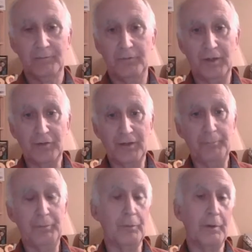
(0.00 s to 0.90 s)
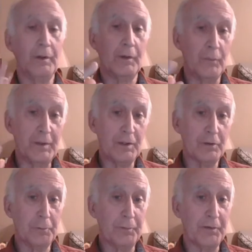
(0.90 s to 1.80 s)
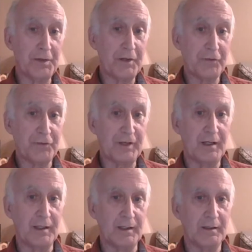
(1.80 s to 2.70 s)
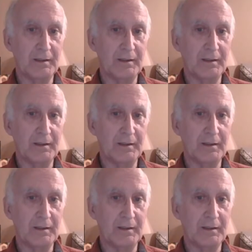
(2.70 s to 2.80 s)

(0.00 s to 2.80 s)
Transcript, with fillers: for example, when you look up at the night sky,